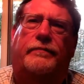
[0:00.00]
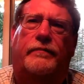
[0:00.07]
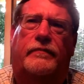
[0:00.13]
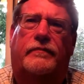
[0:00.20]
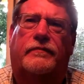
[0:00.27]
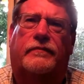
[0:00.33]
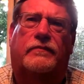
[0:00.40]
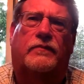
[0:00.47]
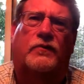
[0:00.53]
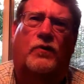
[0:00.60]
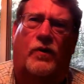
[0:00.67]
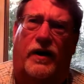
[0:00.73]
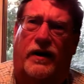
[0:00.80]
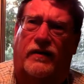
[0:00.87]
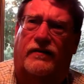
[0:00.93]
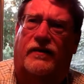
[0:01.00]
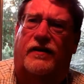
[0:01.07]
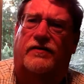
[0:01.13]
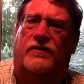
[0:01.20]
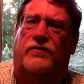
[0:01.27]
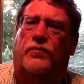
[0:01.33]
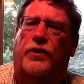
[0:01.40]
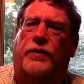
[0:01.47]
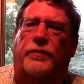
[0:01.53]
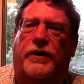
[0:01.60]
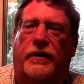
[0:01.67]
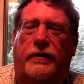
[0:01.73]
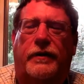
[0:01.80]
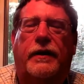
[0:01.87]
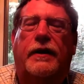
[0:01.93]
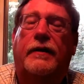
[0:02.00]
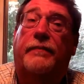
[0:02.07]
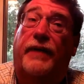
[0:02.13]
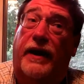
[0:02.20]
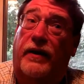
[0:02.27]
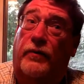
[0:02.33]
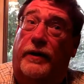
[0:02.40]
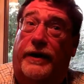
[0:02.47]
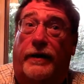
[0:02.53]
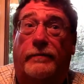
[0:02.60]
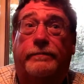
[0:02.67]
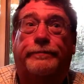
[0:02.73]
it's quite extensive rebuild. But anyway,